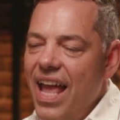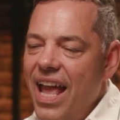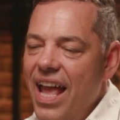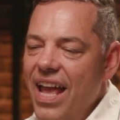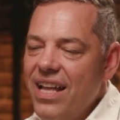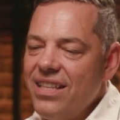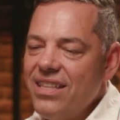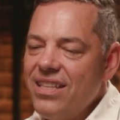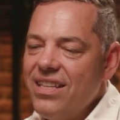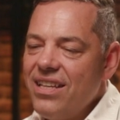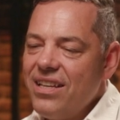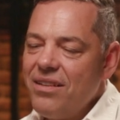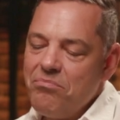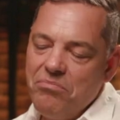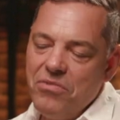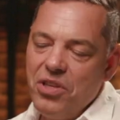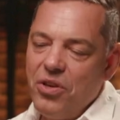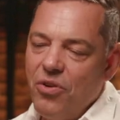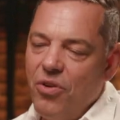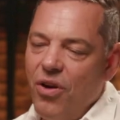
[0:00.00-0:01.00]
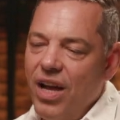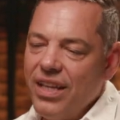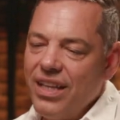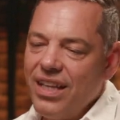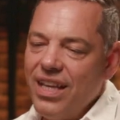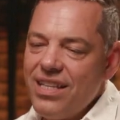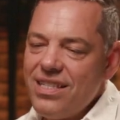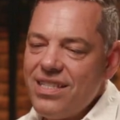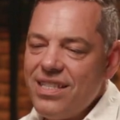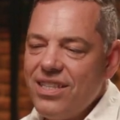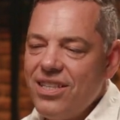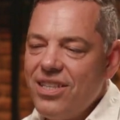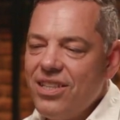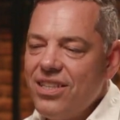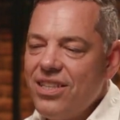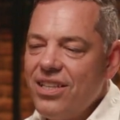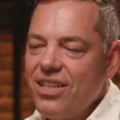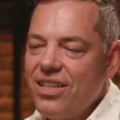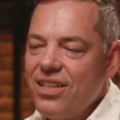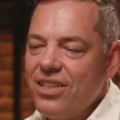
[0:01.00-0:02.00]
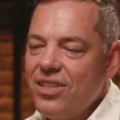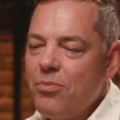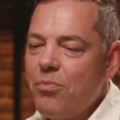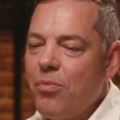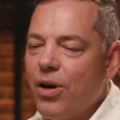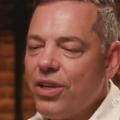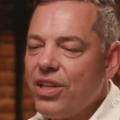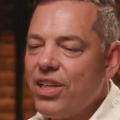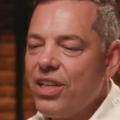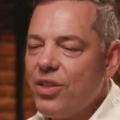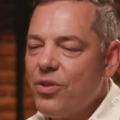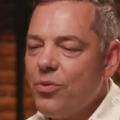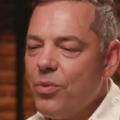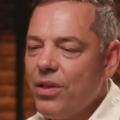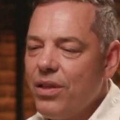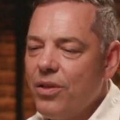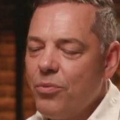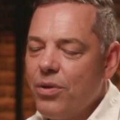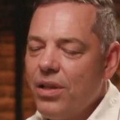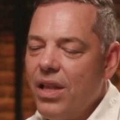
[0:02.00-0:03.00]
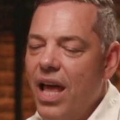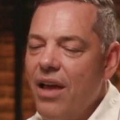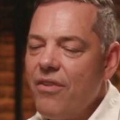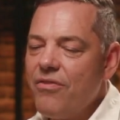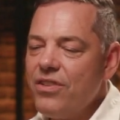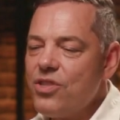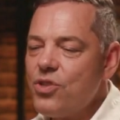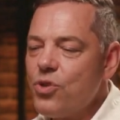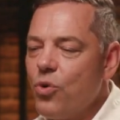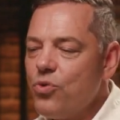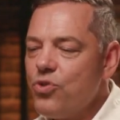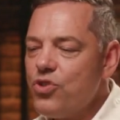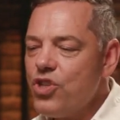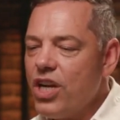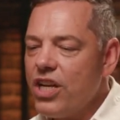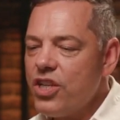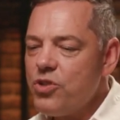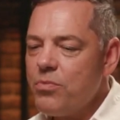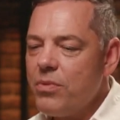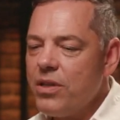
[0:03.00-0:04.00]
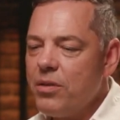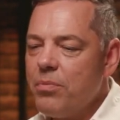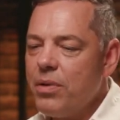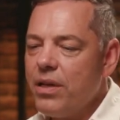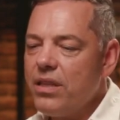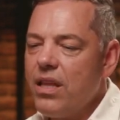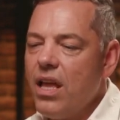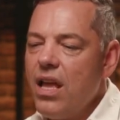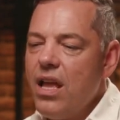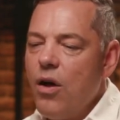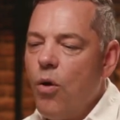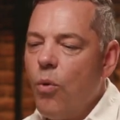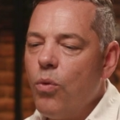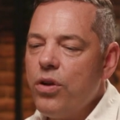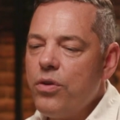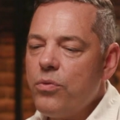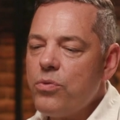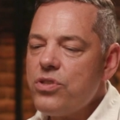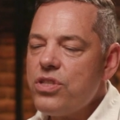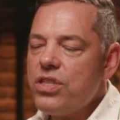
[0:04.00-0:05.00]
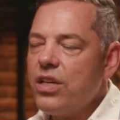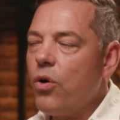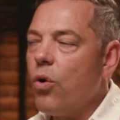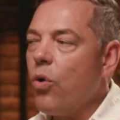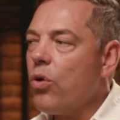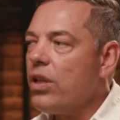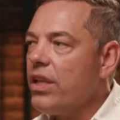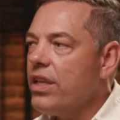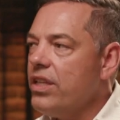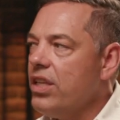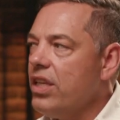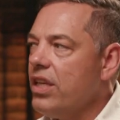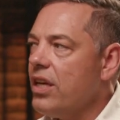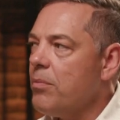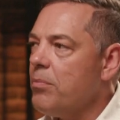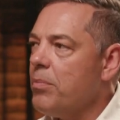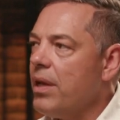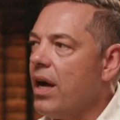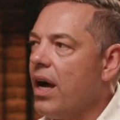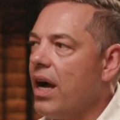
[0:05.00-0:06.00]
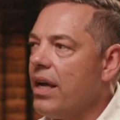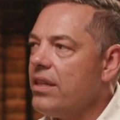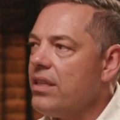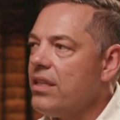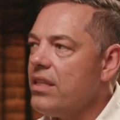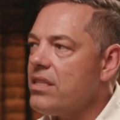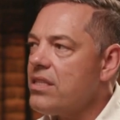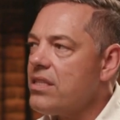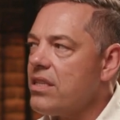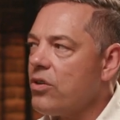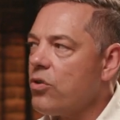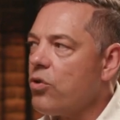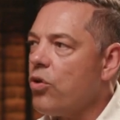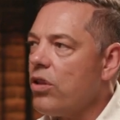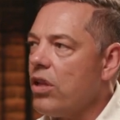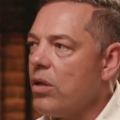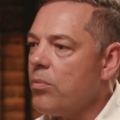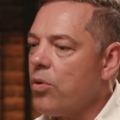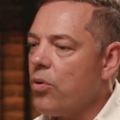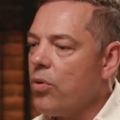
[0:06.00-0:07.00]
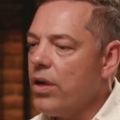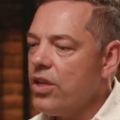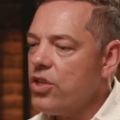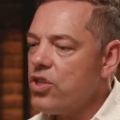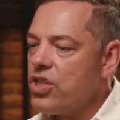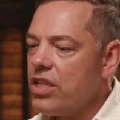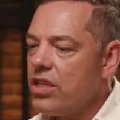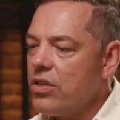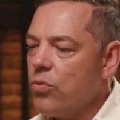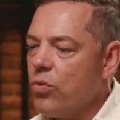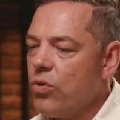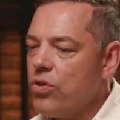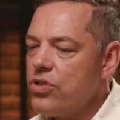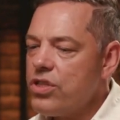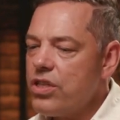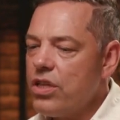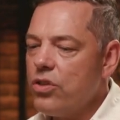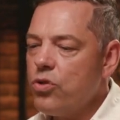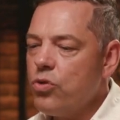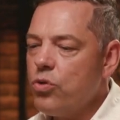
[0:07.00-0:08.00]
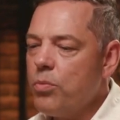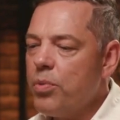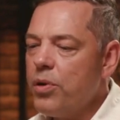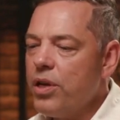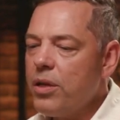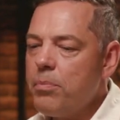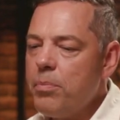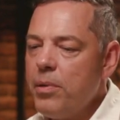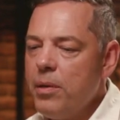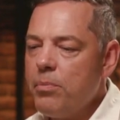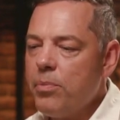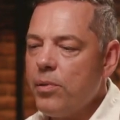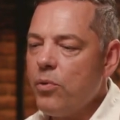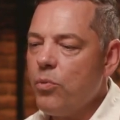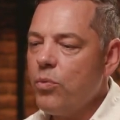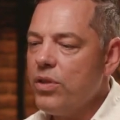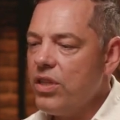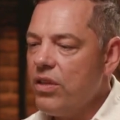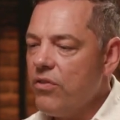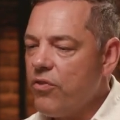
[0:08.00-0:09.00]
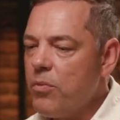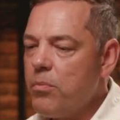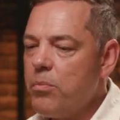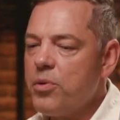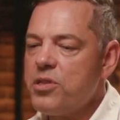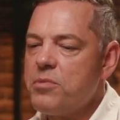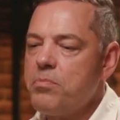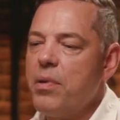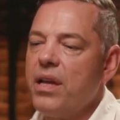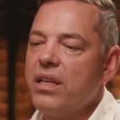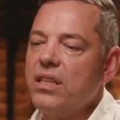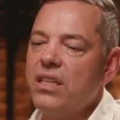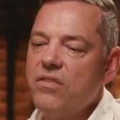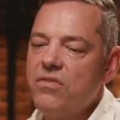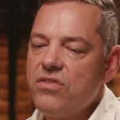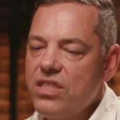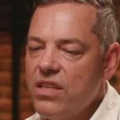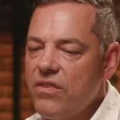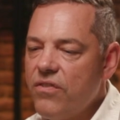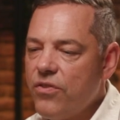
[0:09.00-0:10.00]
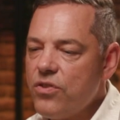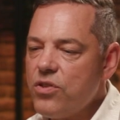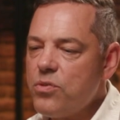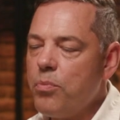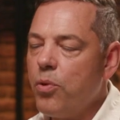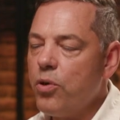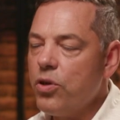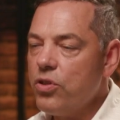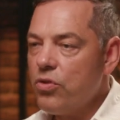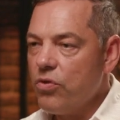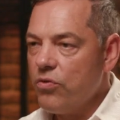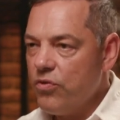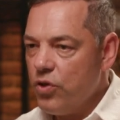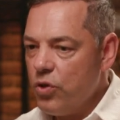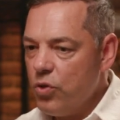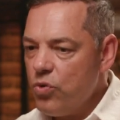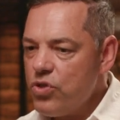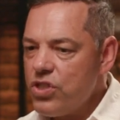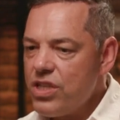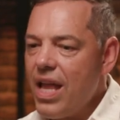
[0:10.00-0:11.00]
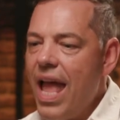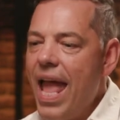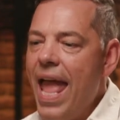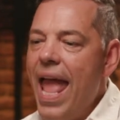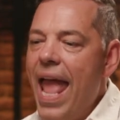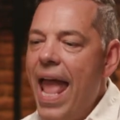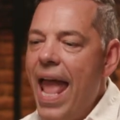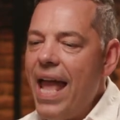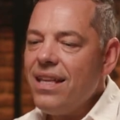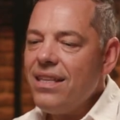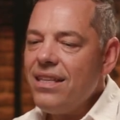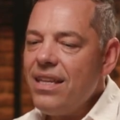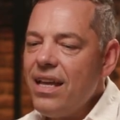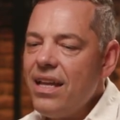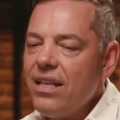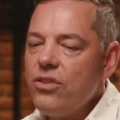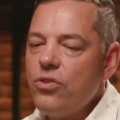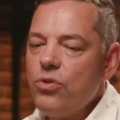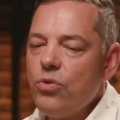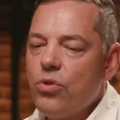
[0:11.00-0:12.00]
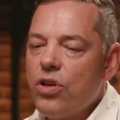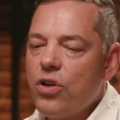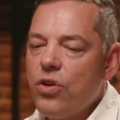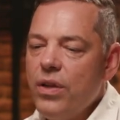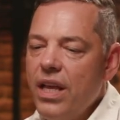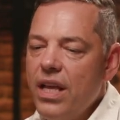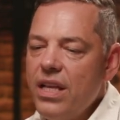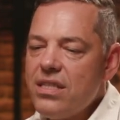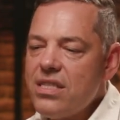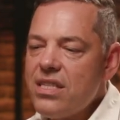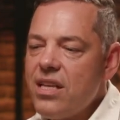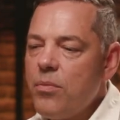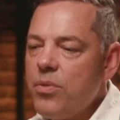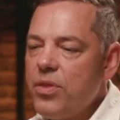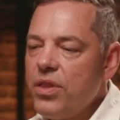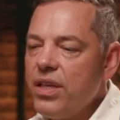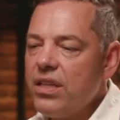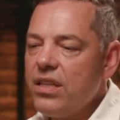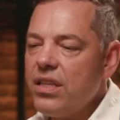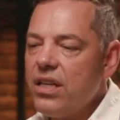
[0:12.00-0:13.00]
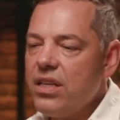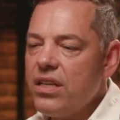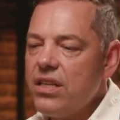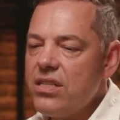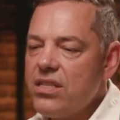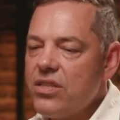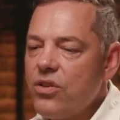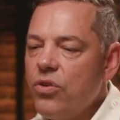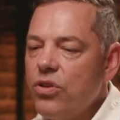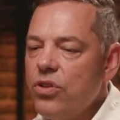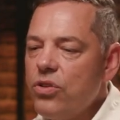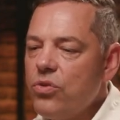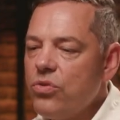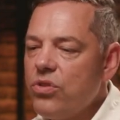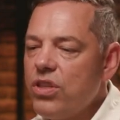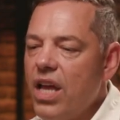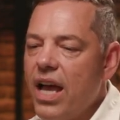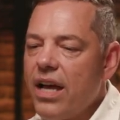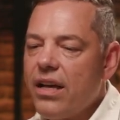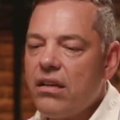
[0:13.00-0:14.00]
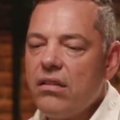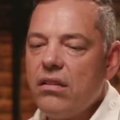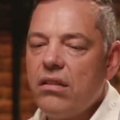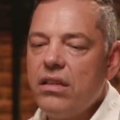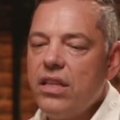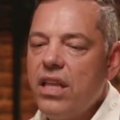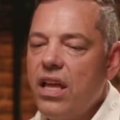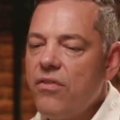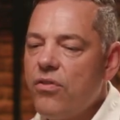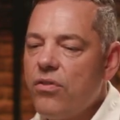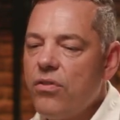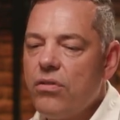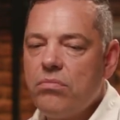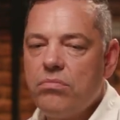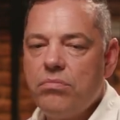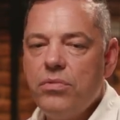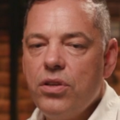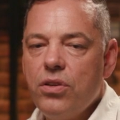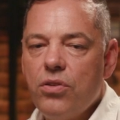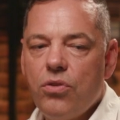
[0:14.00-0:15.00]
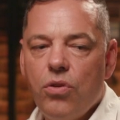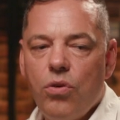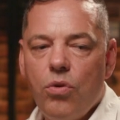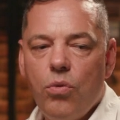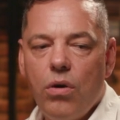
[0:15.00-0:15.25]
And, you know, I guess the market will have its own judgment. But what was the whole idea behind this collaboration was to bring people with different perspectives, different point of views, and then to create something that is going to tackle an ever, you know,